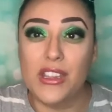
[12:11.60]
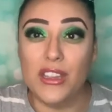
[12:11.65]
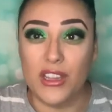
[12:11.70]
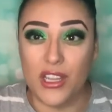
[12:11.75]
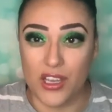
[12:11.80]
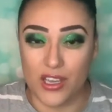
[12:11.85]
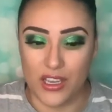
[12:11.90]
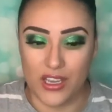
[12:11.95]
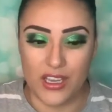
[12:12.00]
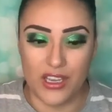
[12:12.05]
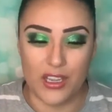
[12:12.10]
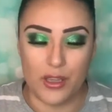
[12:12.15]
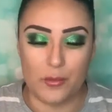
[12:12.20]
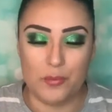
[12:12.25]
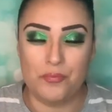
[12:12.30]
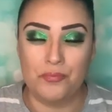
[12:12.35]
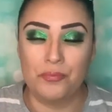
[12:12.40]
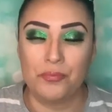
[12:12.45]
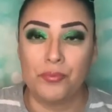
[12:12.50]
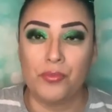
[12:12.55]
Look,
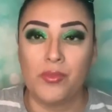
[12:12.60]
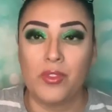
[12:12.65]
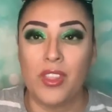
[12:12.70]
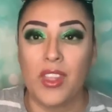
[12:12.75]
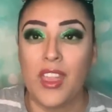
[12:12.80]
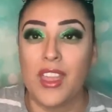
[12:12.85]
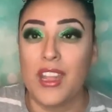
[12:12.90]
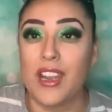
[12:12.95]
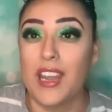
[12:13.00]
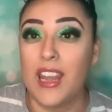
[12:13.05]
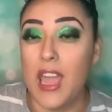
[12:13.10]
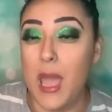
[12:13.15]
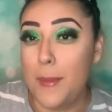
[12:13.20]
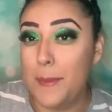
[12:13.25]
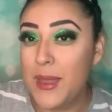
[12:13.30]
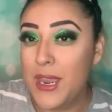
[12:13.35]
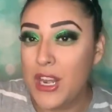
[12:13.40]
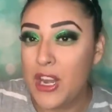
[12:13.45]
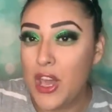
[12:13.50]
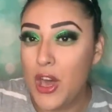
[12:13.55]
let
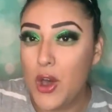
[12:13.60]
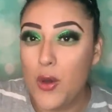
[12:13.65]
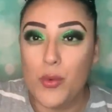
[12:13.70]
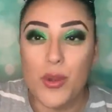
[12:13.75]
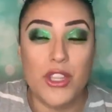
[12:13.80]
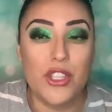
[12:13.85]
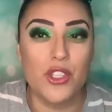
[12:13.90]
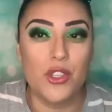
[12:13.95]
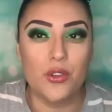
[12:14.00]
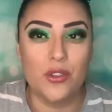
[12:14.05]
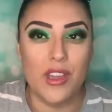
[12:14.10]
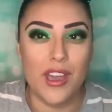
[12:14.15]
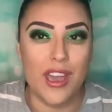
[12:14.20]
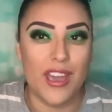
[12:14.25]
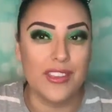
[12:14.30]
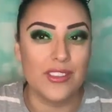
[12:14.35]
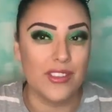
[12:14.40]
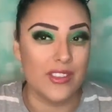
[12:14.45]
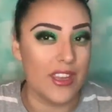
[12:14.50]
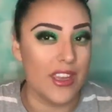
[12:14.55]
me know what you
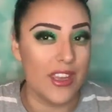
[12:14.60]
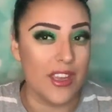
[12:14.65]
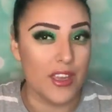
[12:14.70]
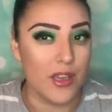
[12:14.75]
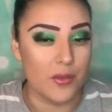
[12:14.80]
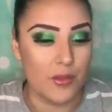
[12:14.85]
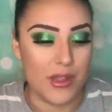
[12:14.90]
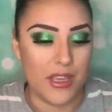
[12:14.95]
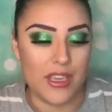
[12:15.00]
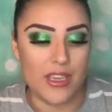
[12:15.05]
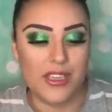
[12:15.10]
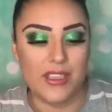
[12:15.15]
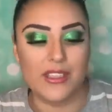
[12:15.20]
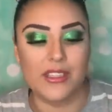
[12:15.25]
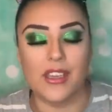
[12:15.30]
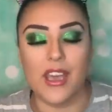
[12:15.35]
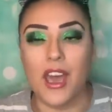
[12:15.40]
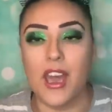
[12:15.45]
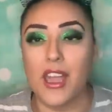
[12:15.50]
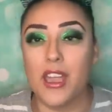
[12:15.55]
guys think of
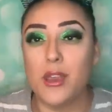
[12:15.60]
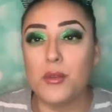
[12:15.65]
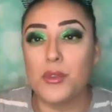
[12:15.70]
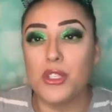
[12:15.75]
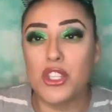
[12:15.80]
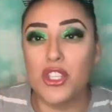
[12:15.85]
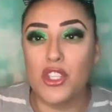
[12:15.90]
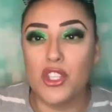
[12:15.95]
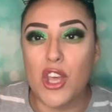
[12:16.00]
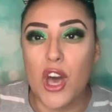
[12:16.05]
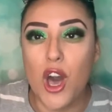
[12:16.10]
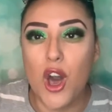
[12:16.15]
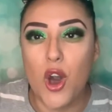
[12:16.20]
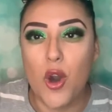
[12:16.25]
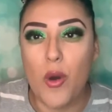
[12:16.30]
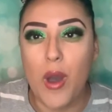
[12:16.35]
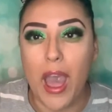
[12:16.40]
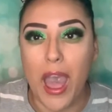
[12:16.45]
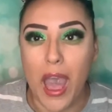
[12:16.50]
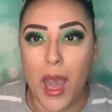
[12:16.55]
this. I am
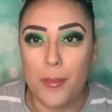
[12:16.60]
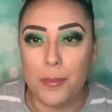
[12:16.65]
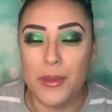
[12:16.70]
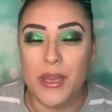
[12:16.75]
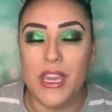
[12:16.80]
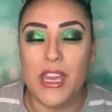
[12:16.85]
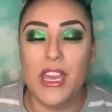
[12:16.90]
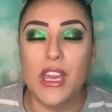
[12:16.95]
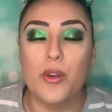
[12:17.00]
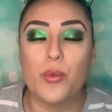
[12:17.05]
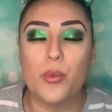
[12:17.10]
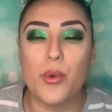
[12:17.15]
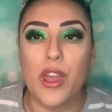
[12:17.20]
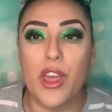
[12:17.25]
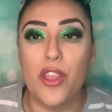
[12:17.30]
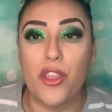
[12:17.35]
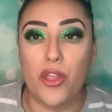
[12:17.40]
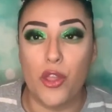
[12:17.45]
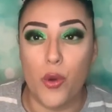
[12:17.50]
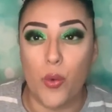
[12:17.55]
so happy
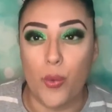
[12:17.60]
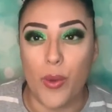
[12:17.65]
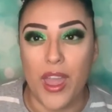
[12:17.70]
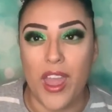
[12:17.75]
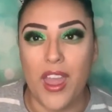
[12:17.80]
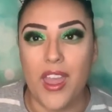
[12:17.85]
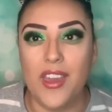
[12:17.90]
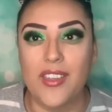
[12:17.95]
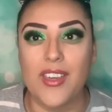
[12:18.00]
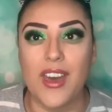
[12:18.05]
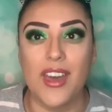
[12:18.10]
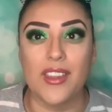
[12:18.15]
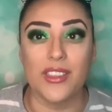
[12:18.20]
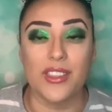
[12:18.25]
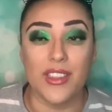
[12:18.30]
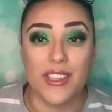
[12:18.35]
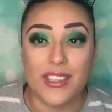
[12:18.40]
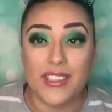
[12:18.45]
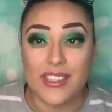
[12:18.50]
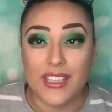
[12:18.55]
with the way that
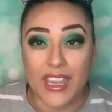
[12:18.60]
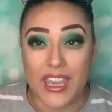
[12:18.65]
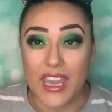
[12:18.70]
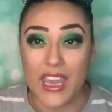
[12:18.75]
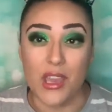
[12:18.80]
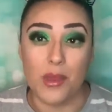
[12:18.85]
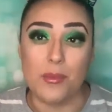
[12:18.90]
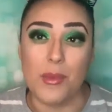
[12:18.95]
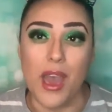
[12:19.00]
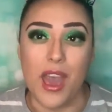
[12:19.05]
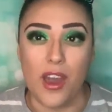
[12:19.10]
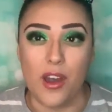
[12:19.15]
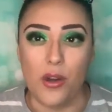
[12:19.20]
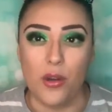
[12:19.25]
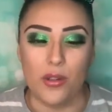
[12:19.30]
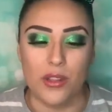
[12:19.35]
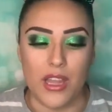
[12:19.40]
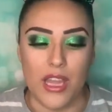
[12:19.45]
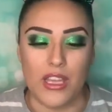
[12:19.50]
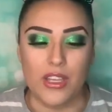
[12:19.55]
this came
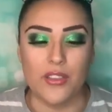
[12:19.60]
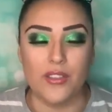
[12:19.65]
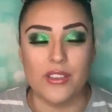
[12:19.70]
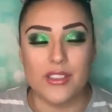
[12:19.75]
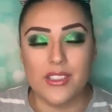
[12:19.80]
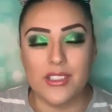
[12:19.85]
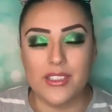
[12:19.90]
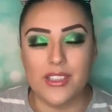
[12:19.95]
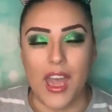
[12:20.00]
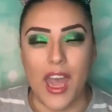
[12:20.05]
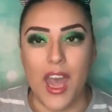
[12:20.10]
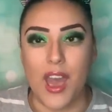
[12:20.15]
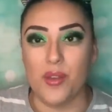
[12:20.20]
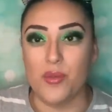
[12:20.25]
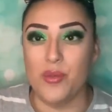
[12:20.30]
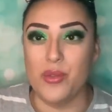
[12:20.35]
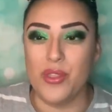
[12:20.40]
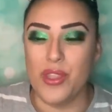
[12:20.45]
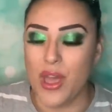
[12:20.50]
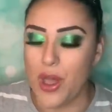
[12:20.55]
out. Like, you just
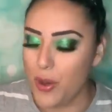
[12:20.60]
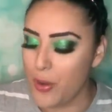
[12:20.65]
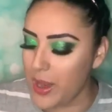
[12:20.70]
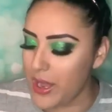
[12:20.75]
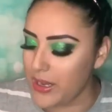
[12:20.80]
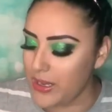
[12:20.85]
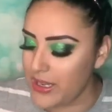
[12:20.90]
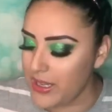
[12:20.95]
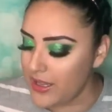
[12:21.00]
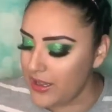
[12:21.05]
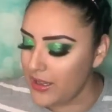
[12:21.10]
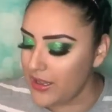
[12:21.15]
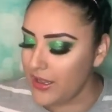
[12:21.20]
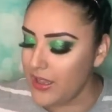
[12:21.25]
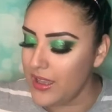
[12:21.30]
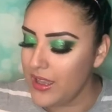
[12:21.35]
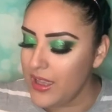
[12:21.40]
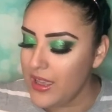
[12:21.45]
have no idea.